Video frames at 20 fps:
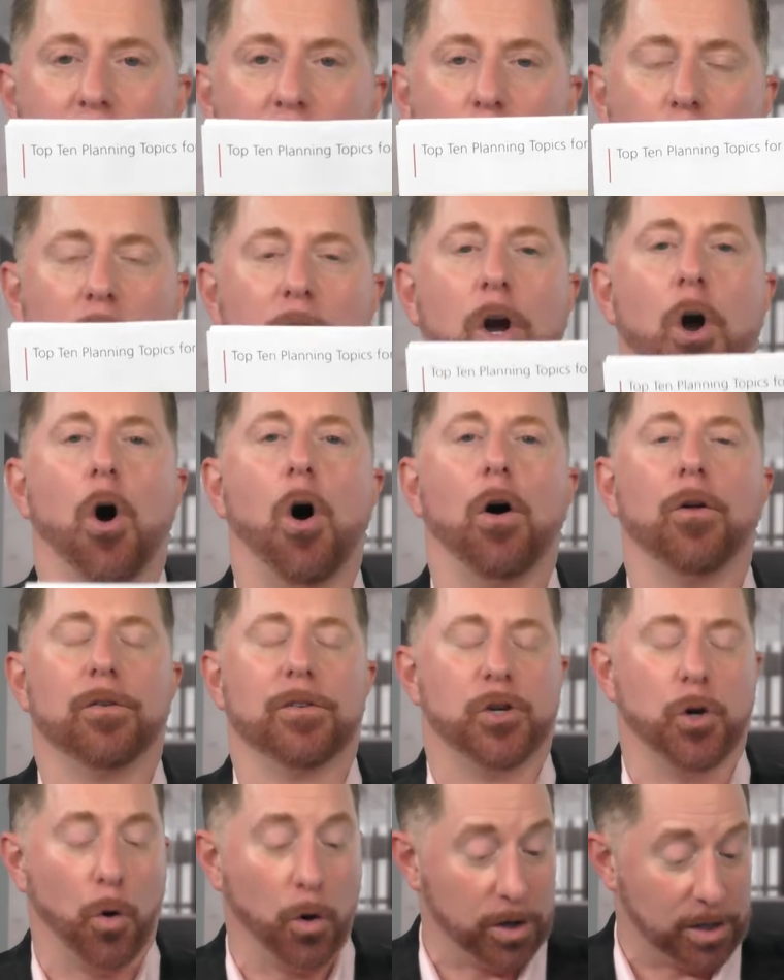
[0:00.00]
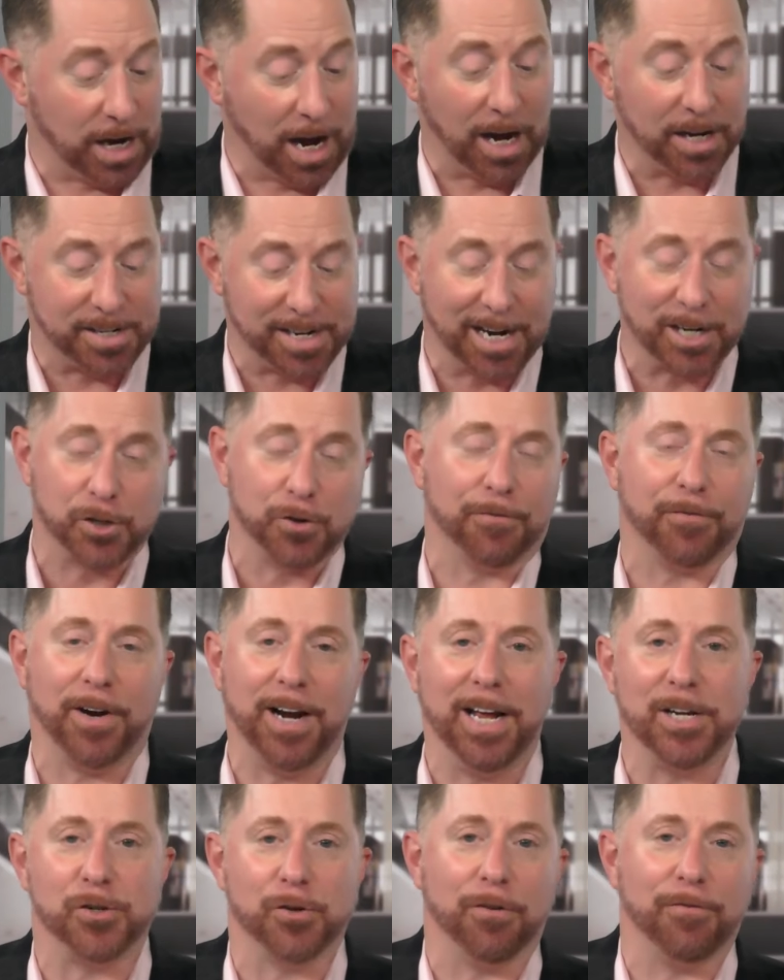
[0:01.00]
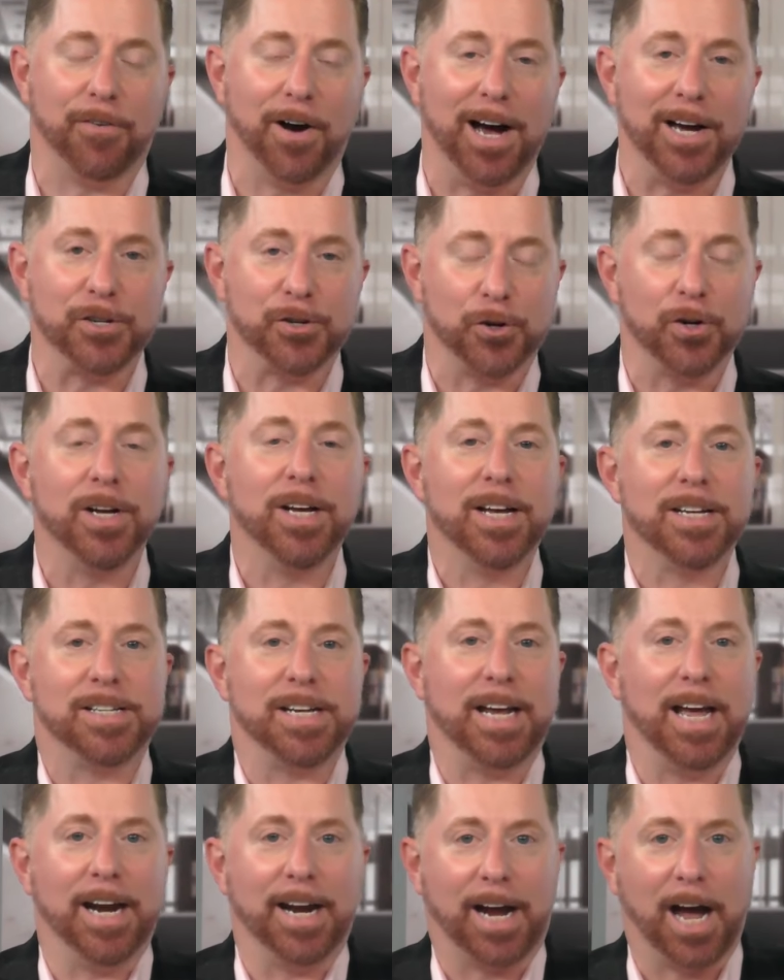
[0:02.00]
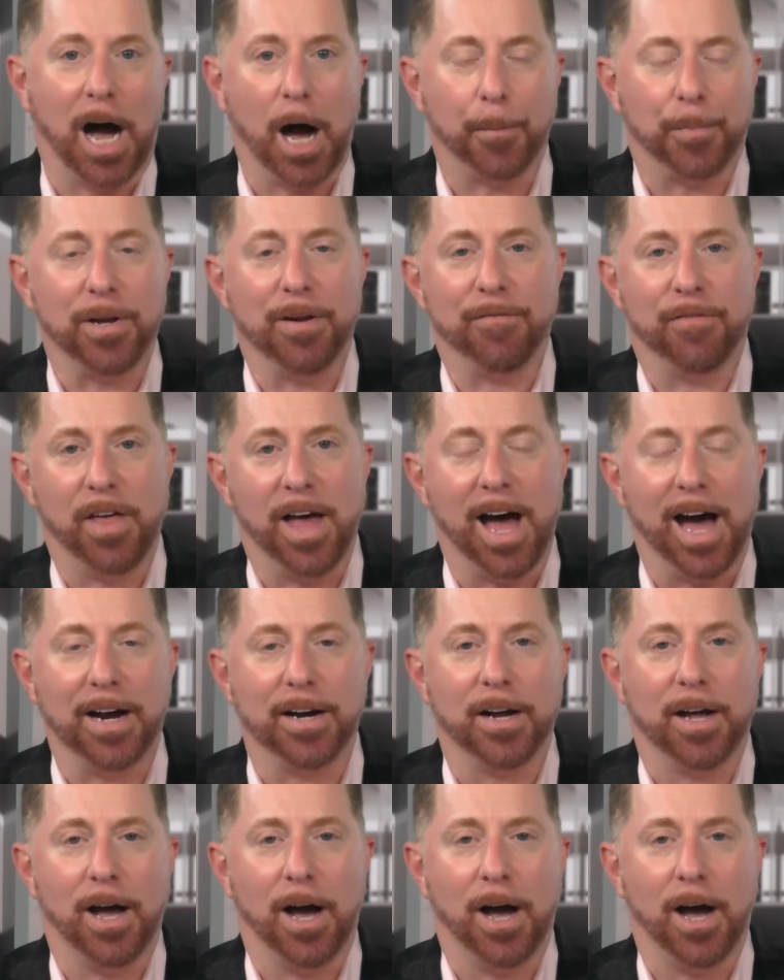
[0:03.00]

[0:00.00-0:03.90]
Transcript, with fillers: You can call or contact your financial advisor to get a copy of that.